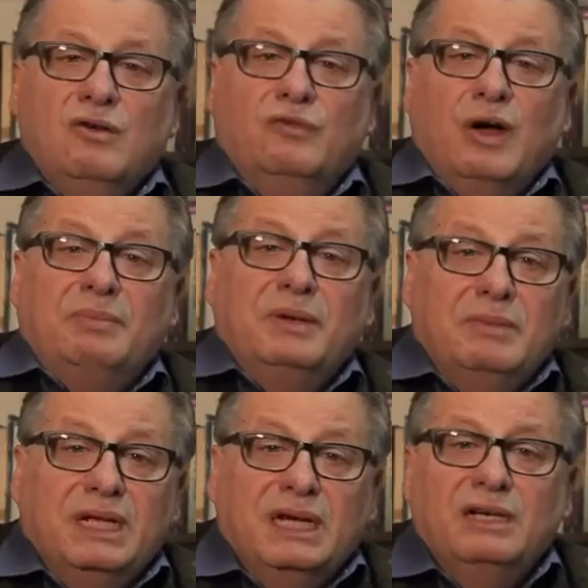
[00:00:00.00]
It was the
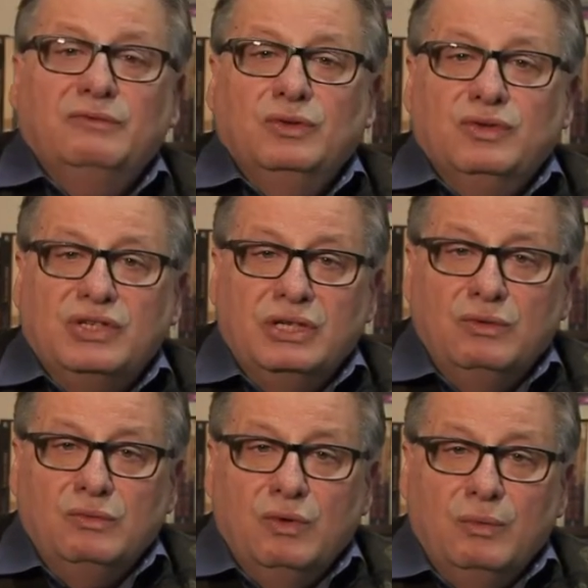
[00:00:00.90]
first
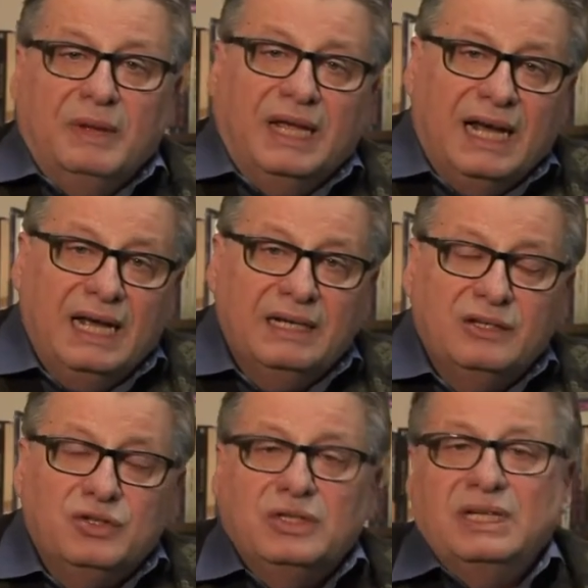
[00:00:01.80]
victorious socialist
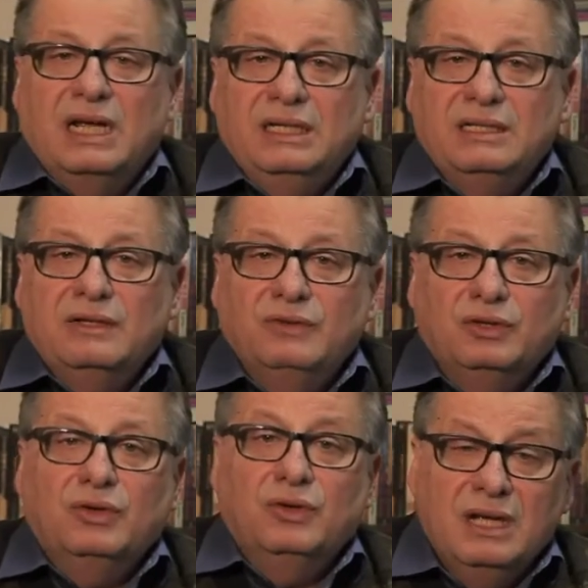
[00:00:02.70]
and workers'
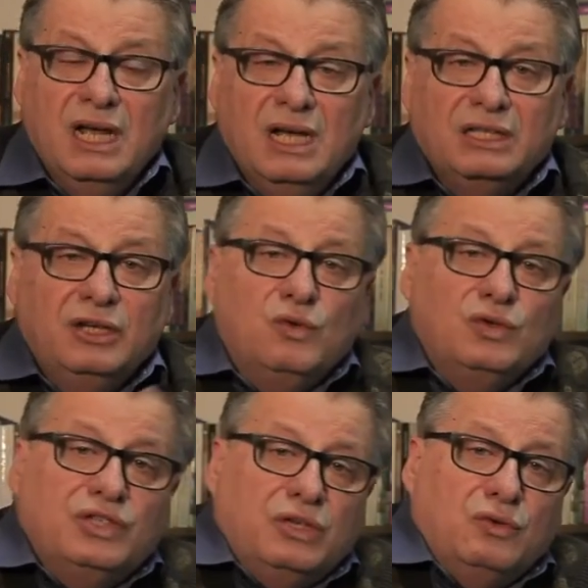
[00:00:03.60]
revolution which
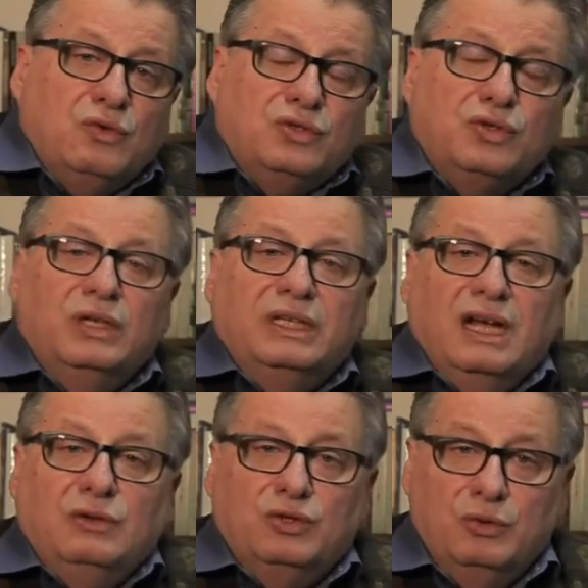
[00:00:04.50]
succeeded in
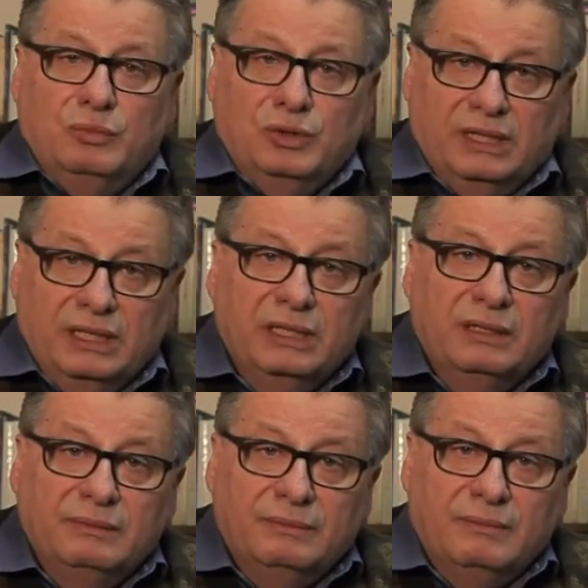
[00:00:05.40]
consolidating
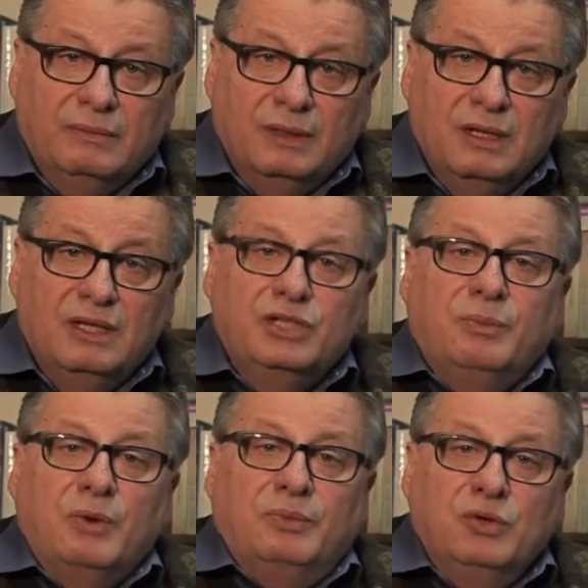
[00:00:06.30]
its power,
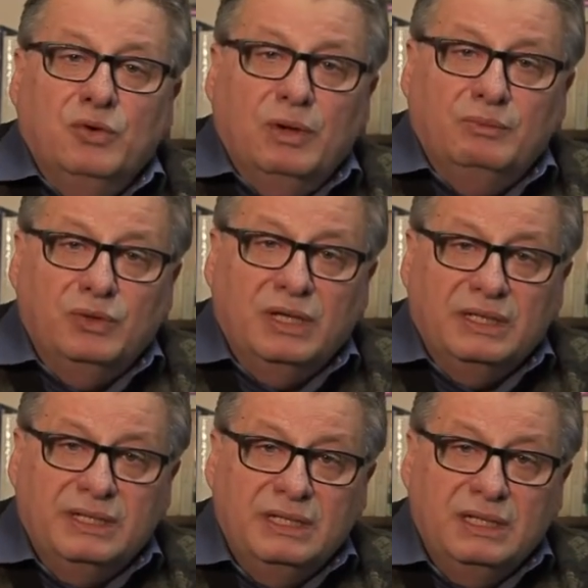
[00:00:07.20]
expropriating the
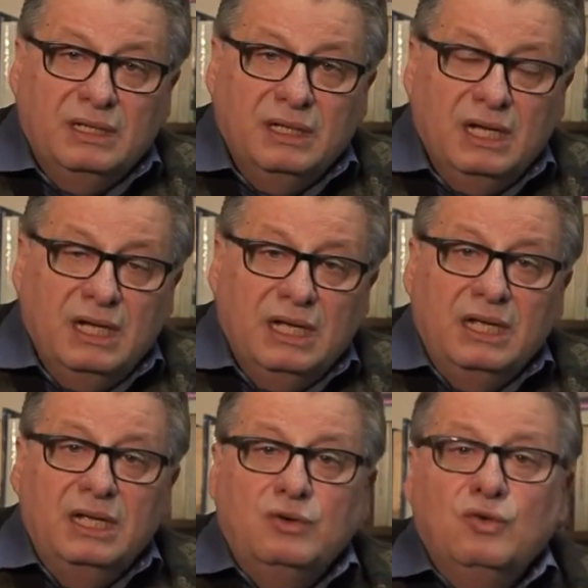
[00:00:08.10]
bourgeoisie,
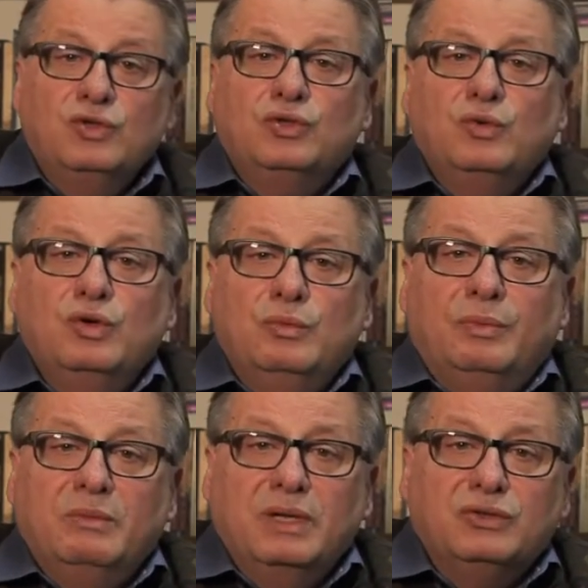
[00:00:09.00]
and building the
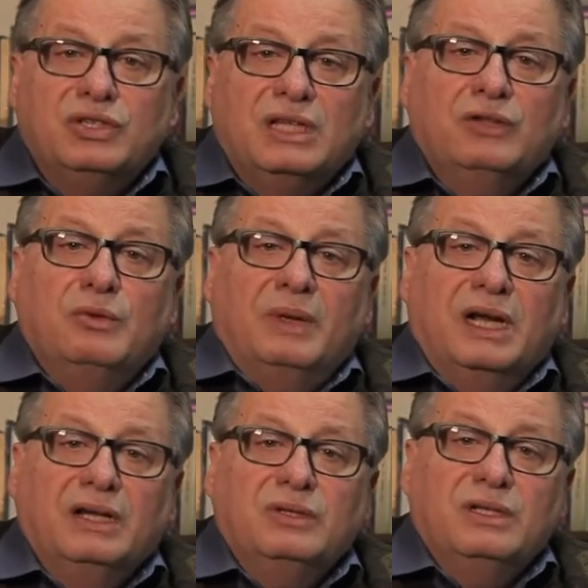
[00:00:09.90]
first workers'
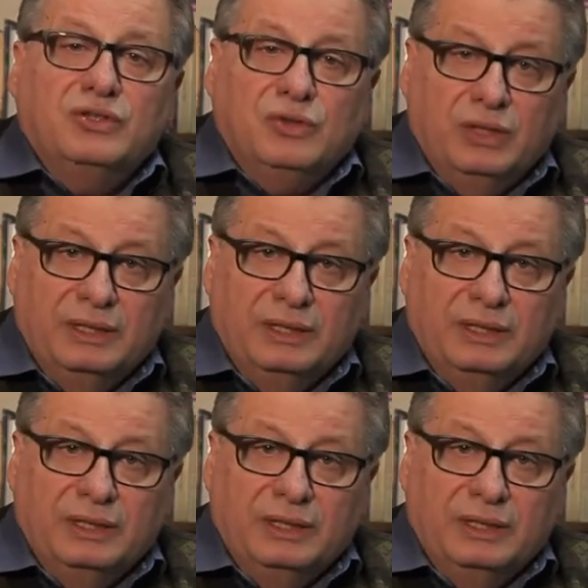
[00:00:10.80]
state in history.